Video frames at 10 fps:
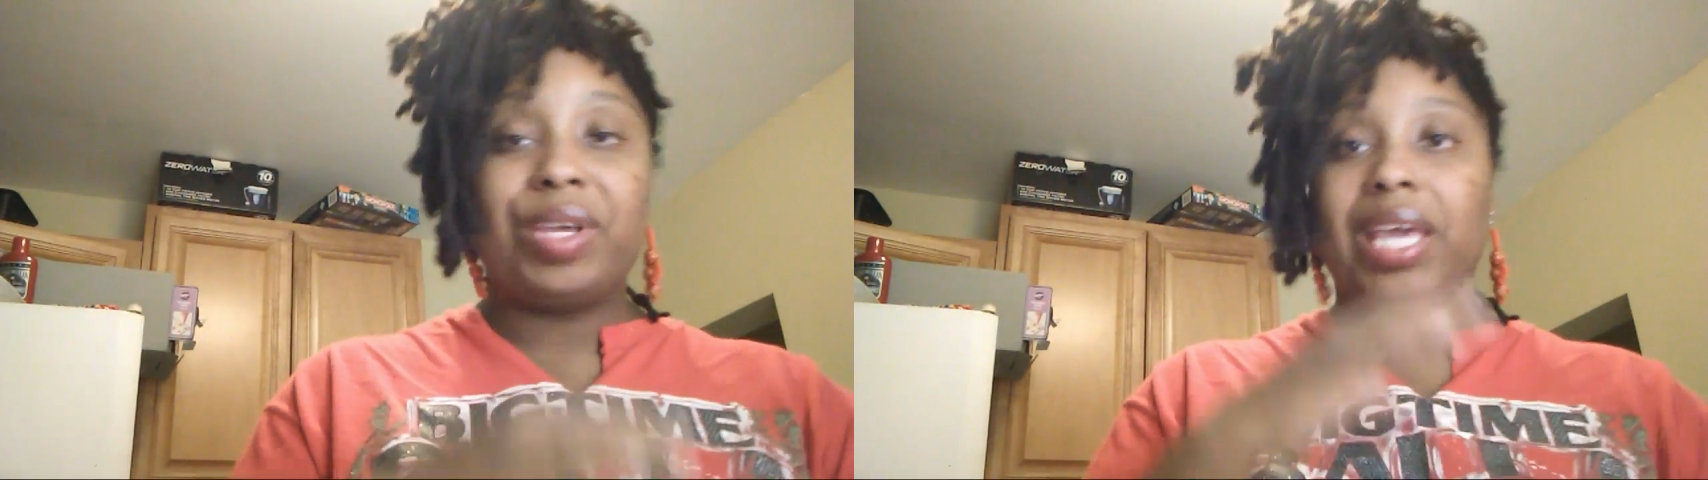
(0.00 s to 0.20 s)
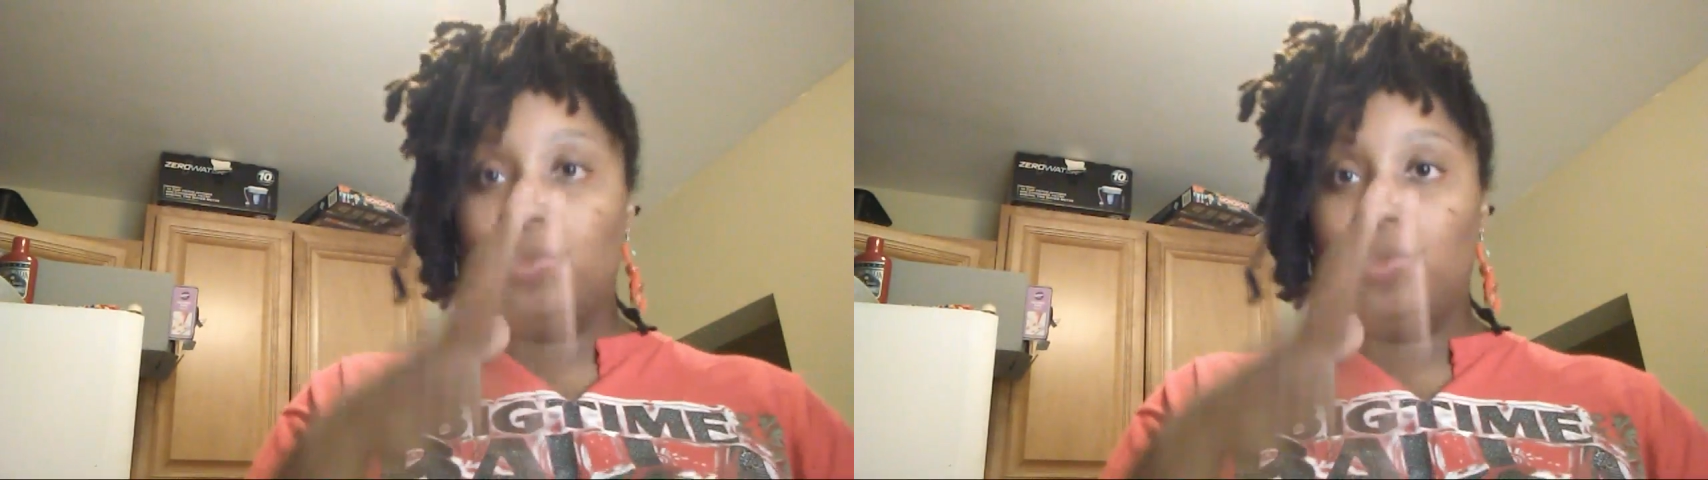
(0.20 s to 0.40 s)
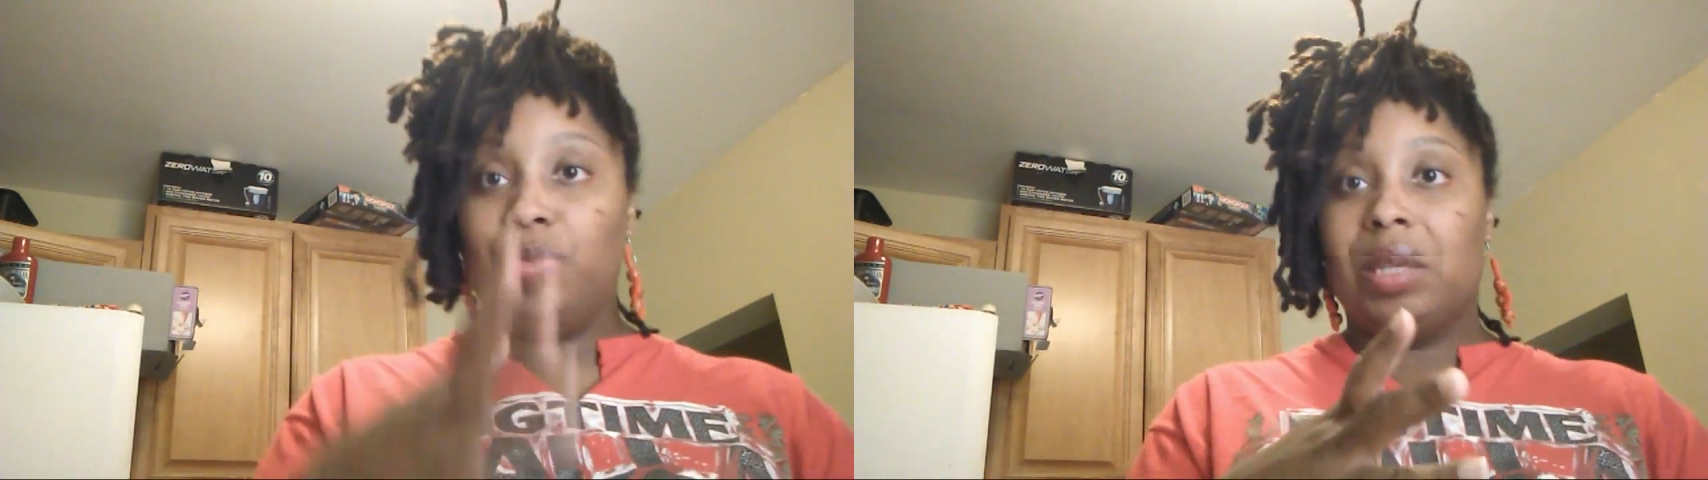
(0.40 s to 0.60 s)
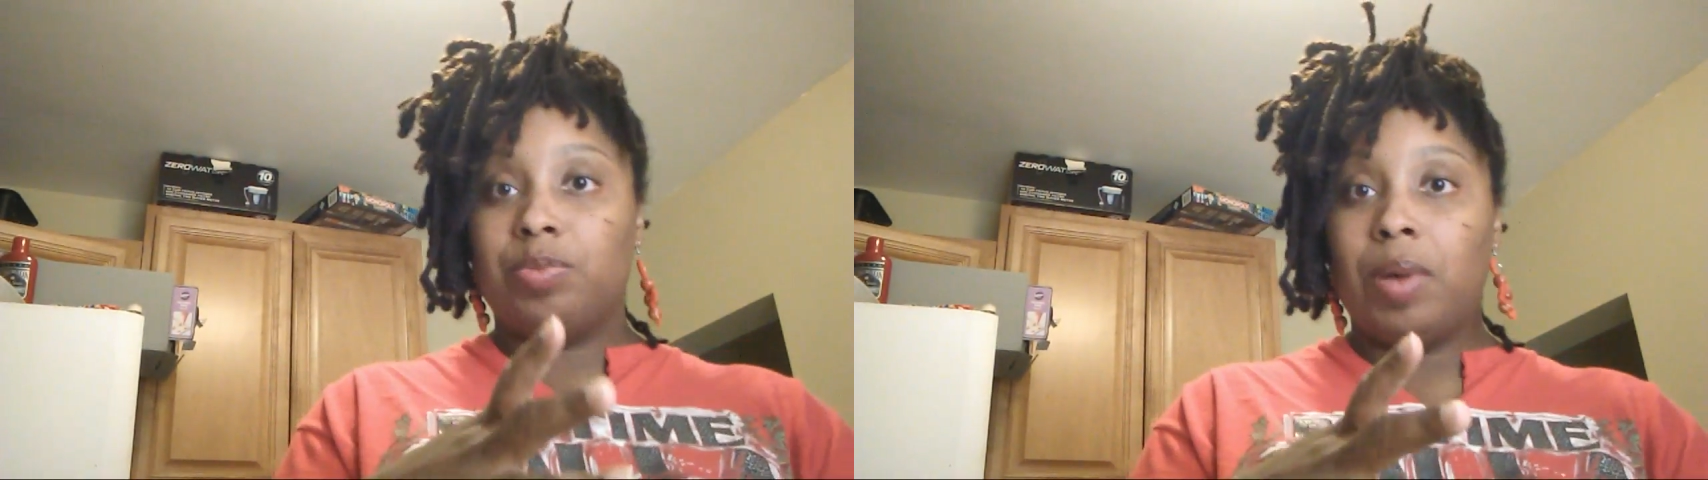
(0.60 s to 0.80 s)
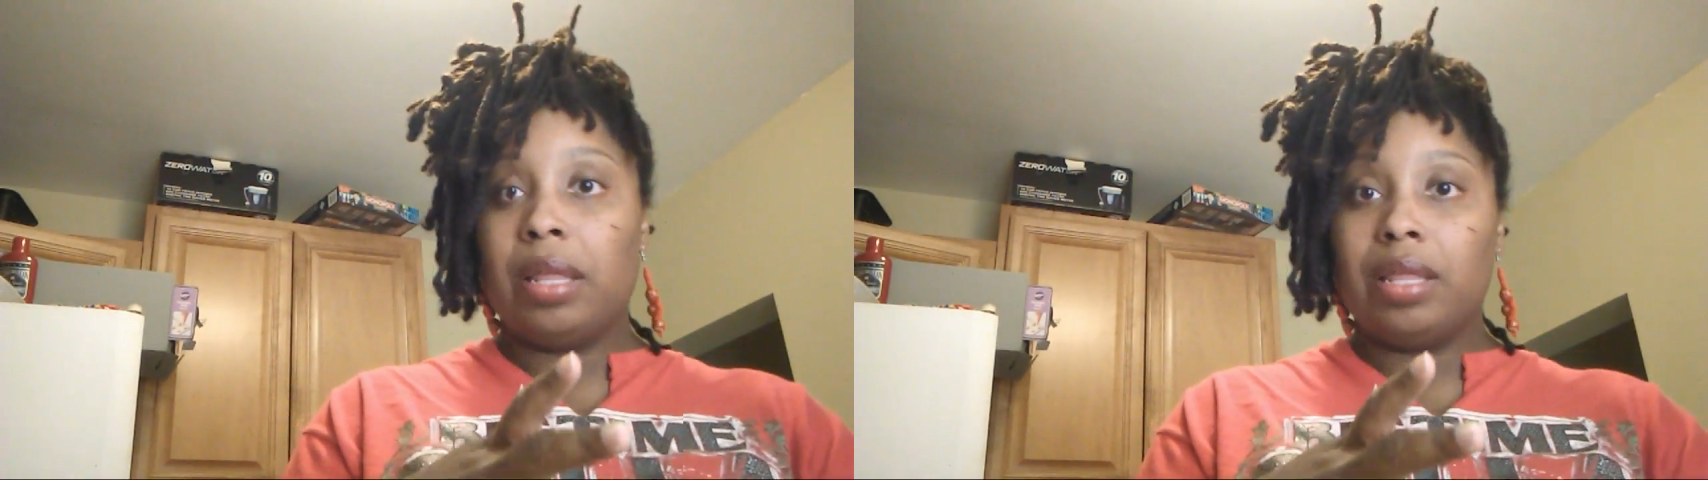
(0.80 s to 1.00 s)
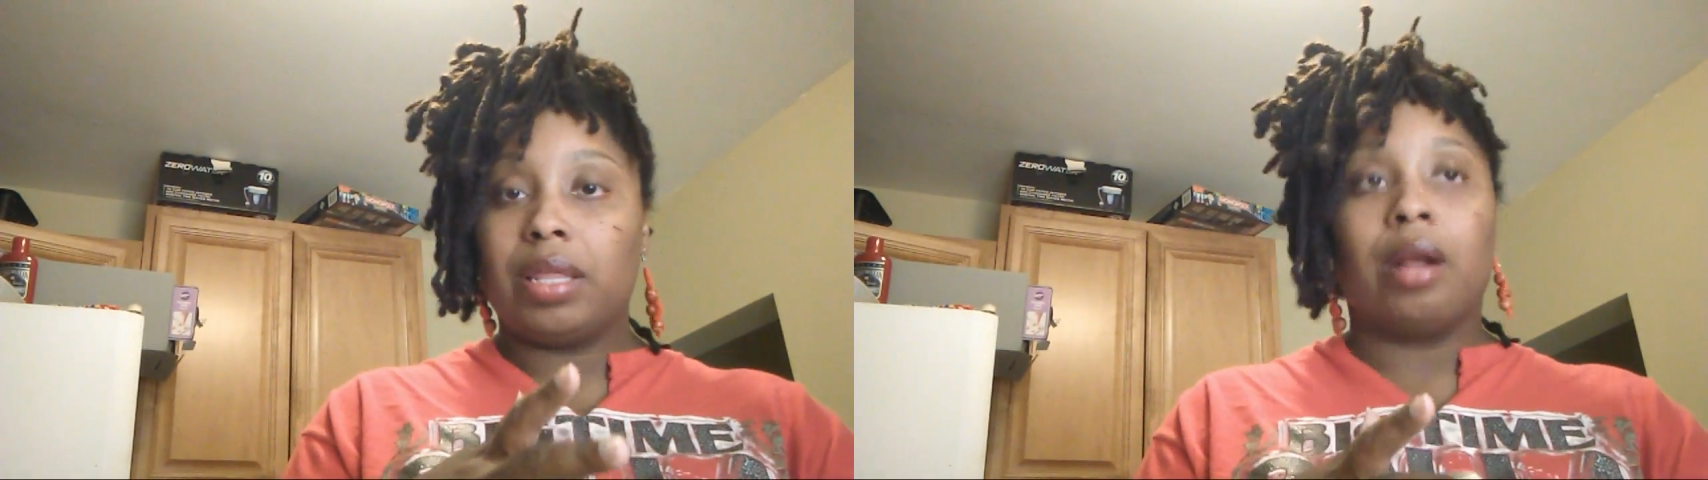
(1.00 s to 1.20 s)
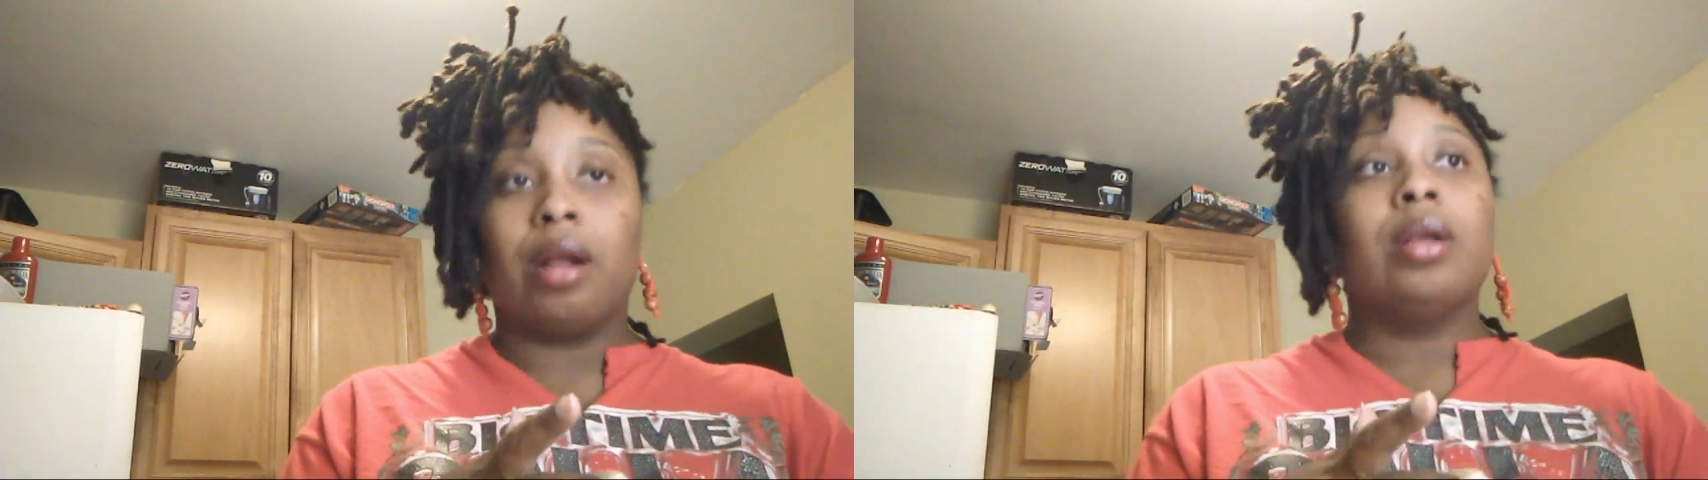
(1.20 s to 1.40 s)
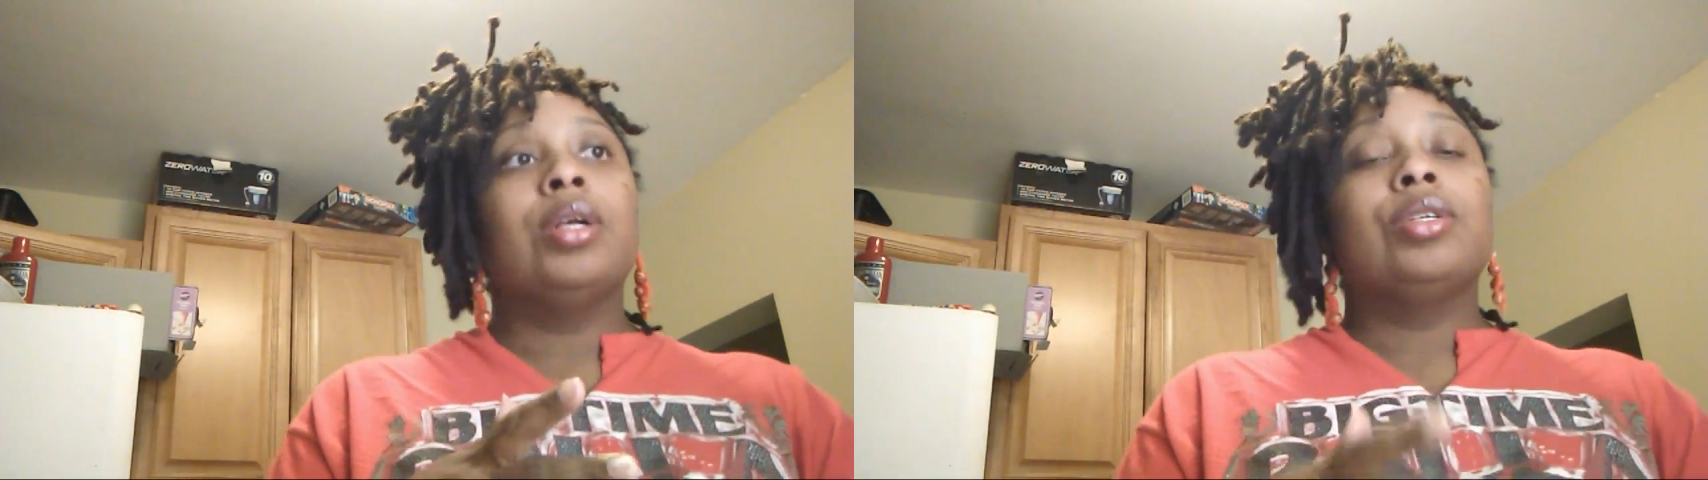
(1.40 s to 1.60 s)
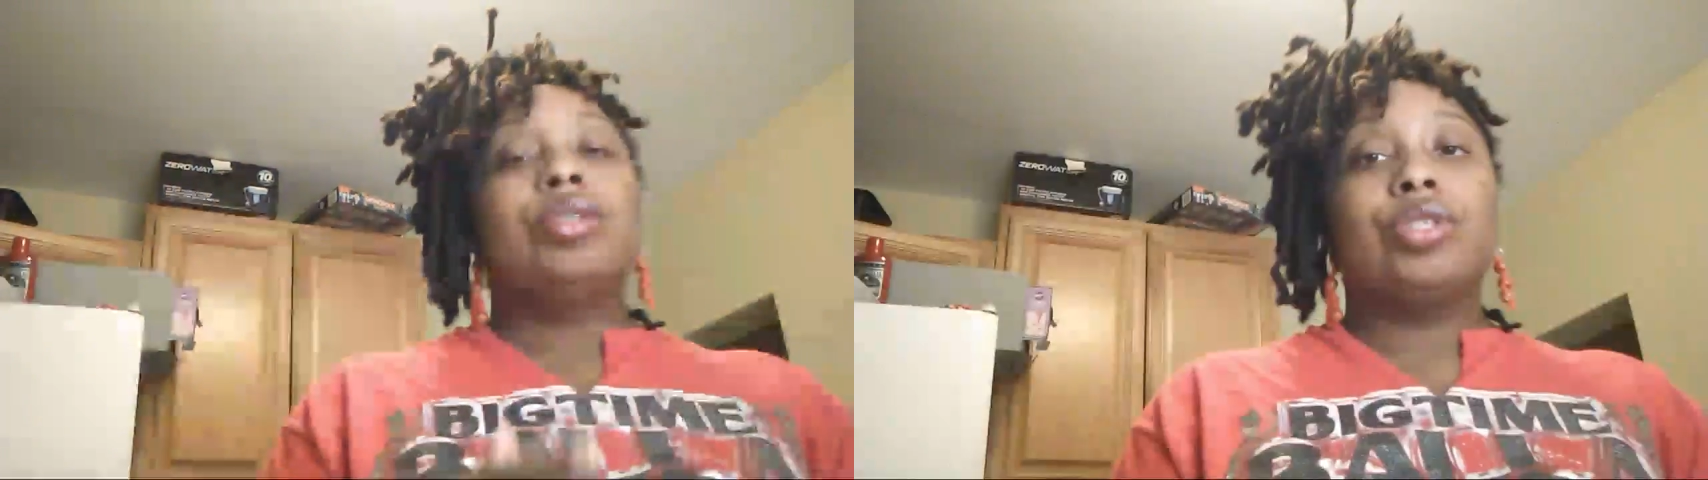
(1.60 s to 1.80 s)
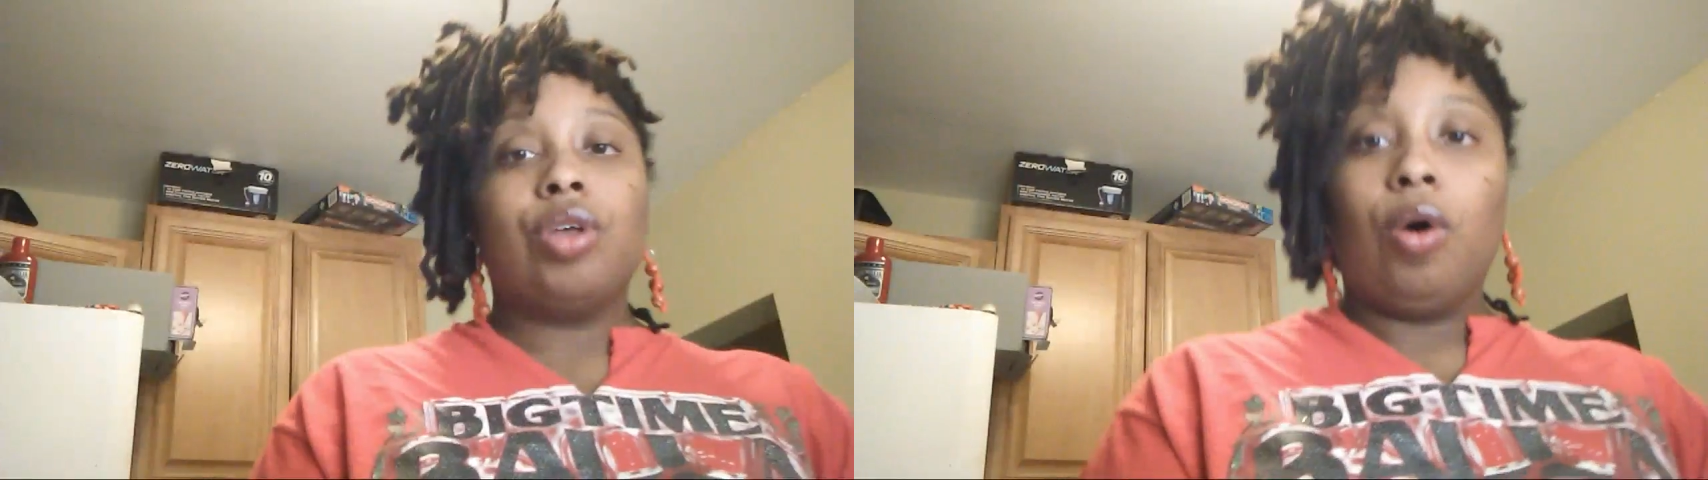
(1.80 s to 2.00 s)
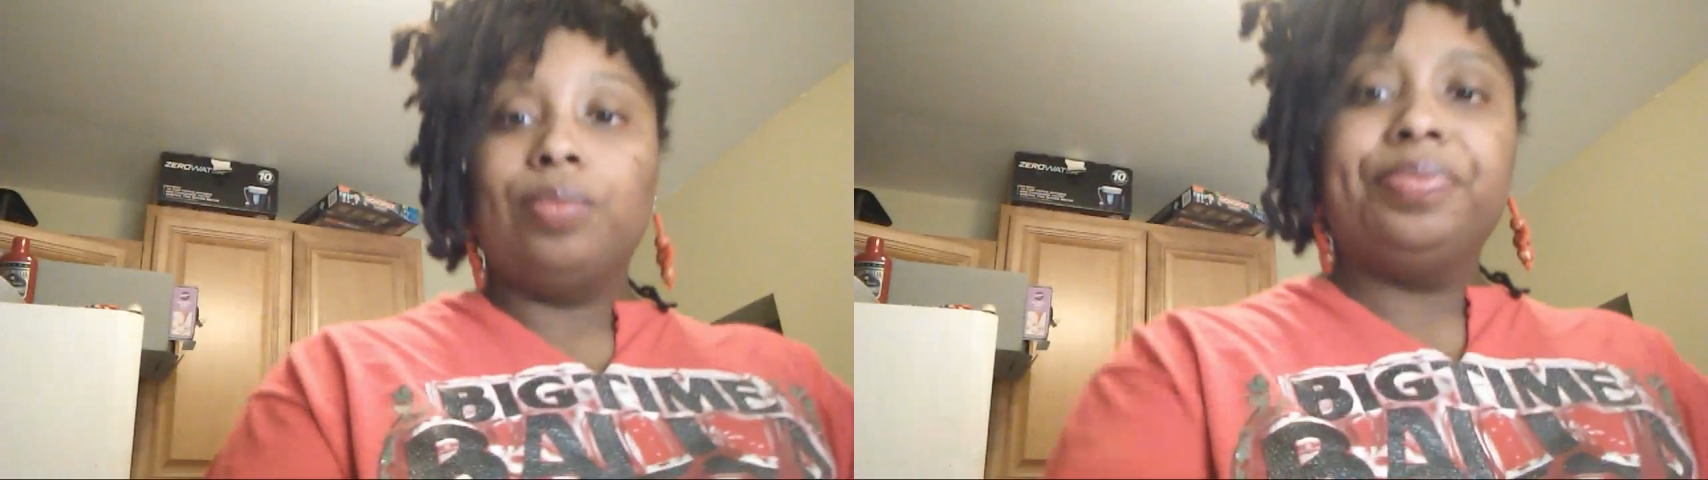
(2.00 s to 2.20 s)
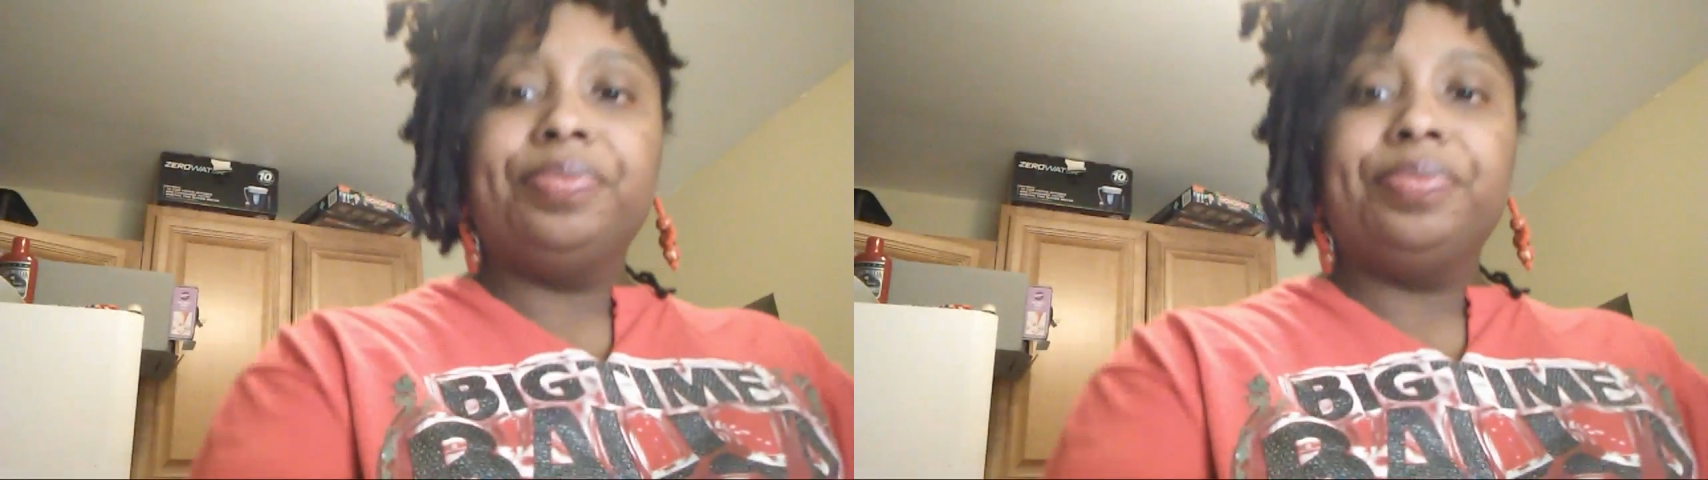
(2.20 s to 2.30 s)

Can you please put it there? So